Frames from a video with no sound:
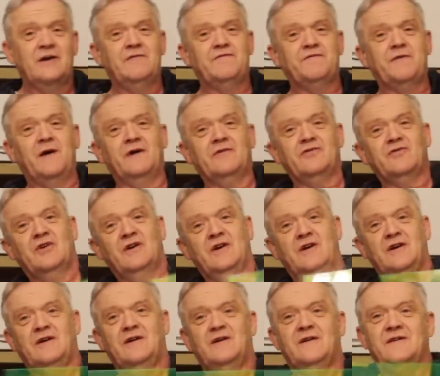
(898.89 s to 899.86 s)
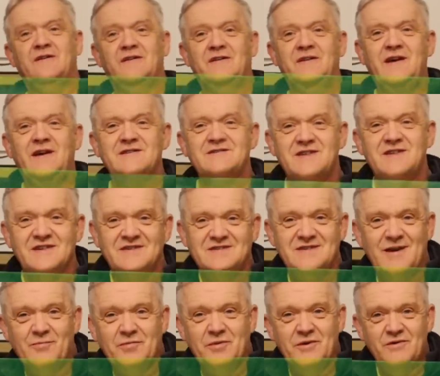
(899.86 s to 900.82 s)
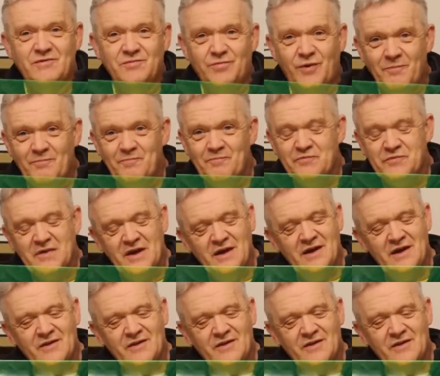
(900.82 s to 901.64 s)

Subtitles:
In fact, there's an example of one.